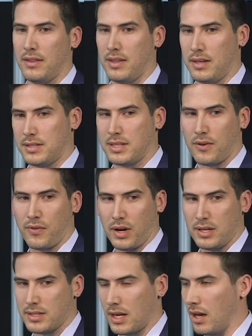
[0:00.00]
these
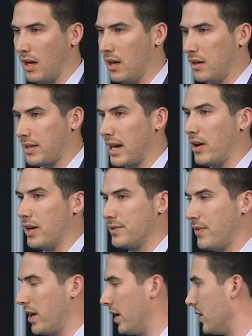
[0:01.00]
different KRAS
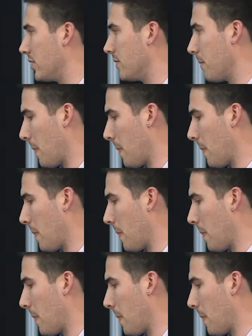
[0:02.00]
variants.